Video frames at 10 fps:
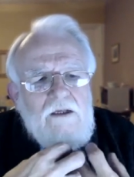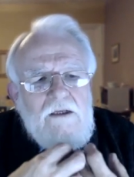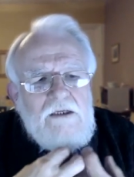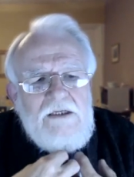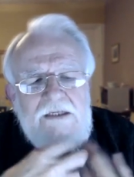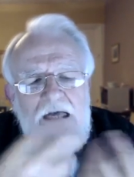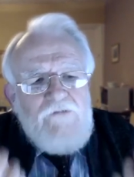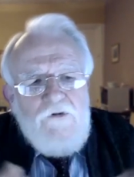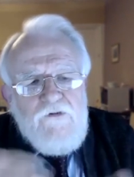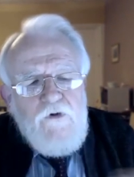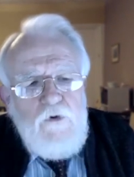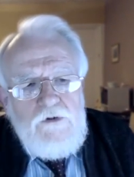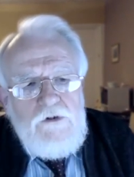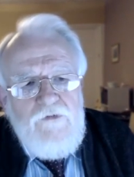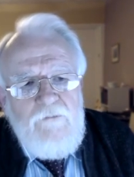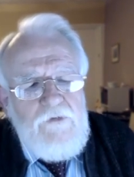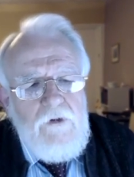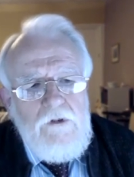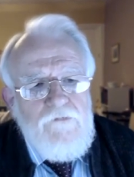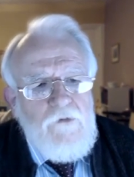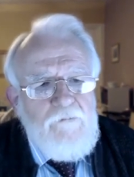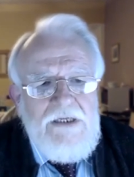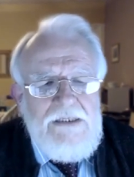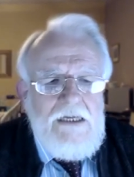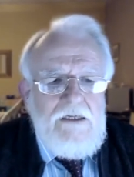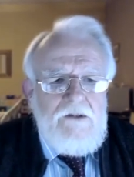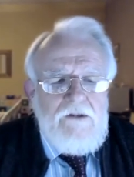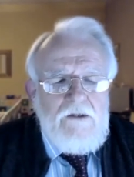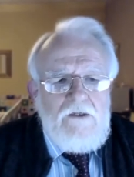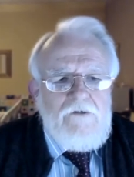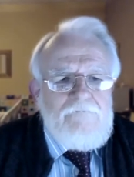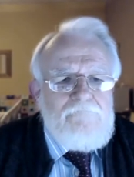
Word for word: he never thought of himself as being anything.